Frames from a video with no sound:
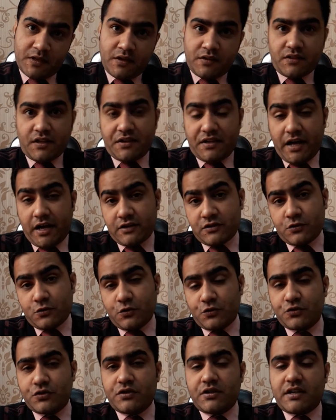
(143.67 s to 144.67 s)
The next
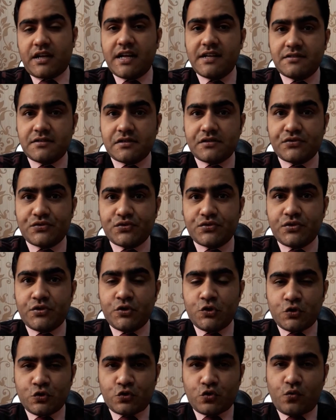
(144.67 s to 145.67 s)
question arises,
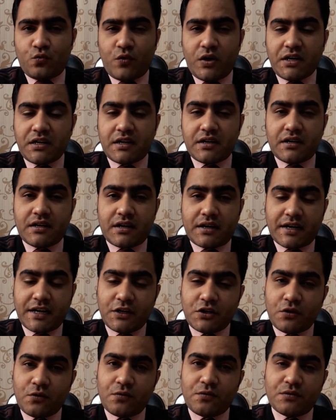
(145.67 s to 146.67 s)
so what
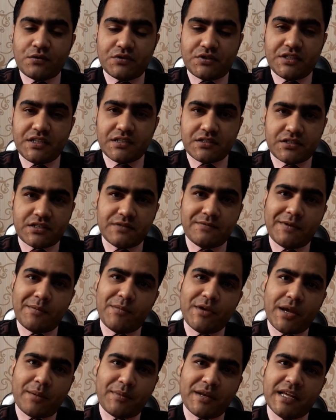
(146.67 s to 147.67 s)
rate of GST will
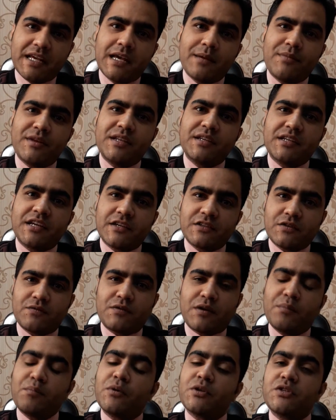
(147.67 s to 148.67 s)
be applicable in case of
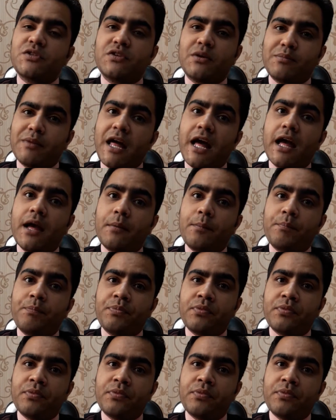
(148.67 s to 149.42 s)
composite supply,